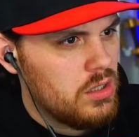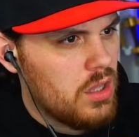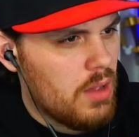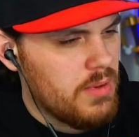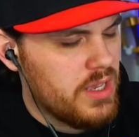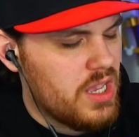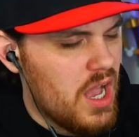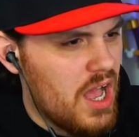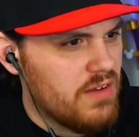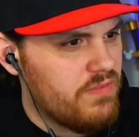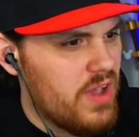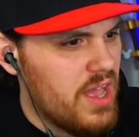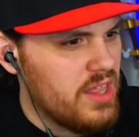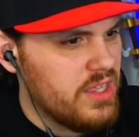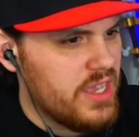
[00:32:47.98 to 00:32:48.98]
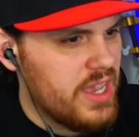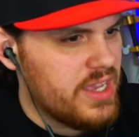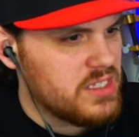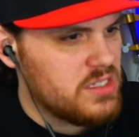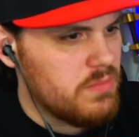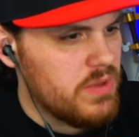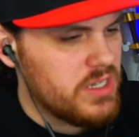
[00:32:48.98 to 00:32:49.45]
I mean God Valley I
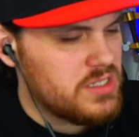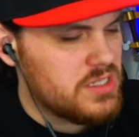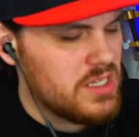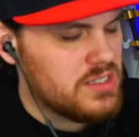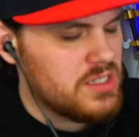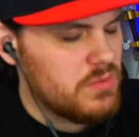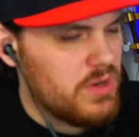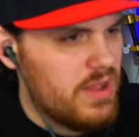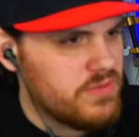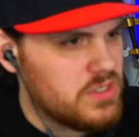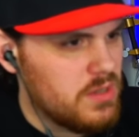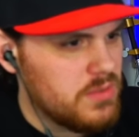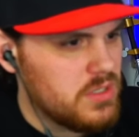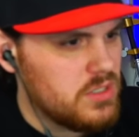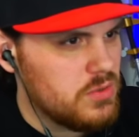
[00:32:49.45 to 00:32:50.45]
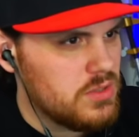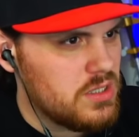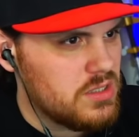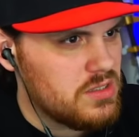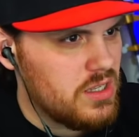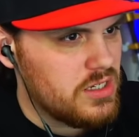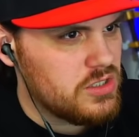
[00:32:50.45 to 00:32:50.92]
guess it makes sense that it would have something to do with the
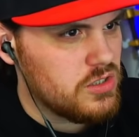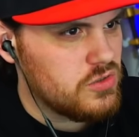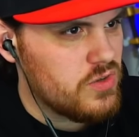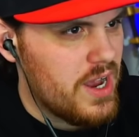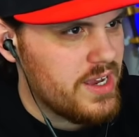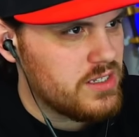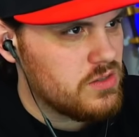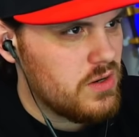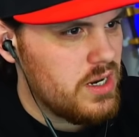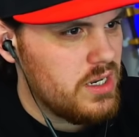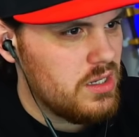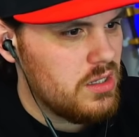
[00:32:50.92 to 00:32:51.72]
Celestial Dragons right?